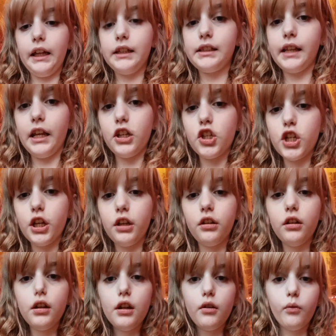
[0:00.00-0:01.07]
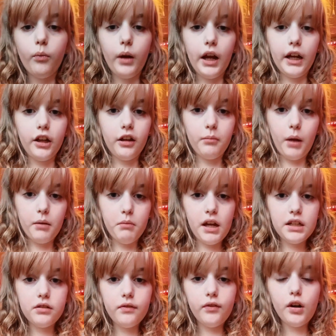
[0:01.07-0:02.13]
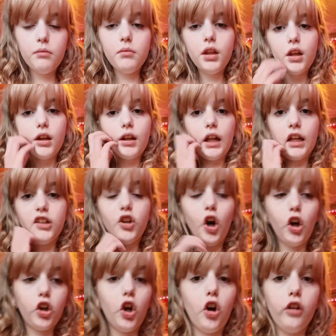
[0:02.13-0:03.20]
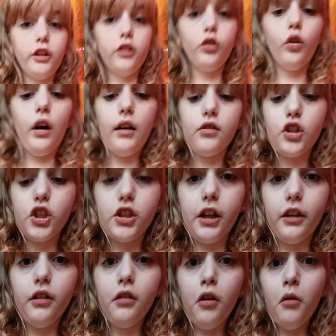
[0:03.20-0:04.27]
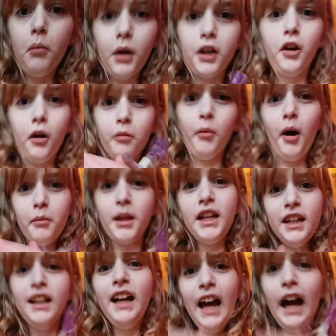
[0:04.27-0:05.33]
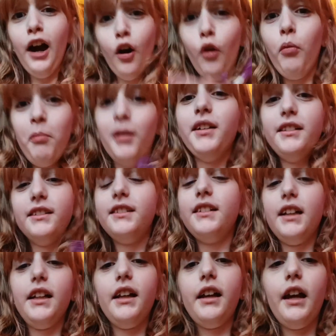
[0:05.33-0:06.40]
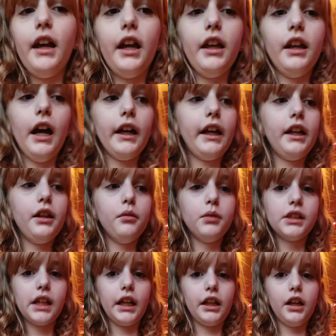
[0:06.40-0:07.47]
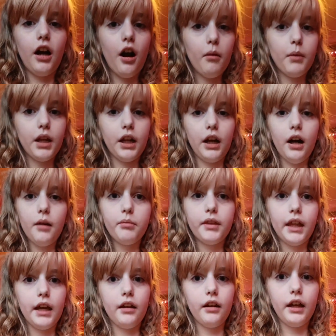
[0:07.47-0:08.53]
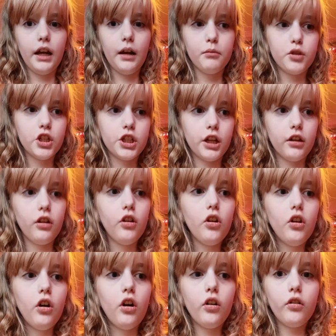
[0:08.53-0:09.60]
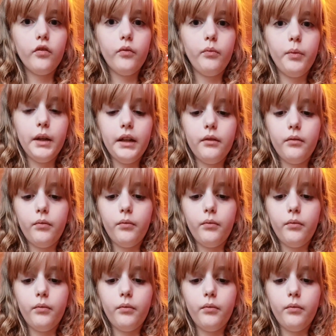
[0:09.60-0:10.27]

extension, where I get my meds from, like, got car in the door. I was just like, oh my god, mommy, help! Oh and, like, god. he was, like, coming up there, and I'm just like, we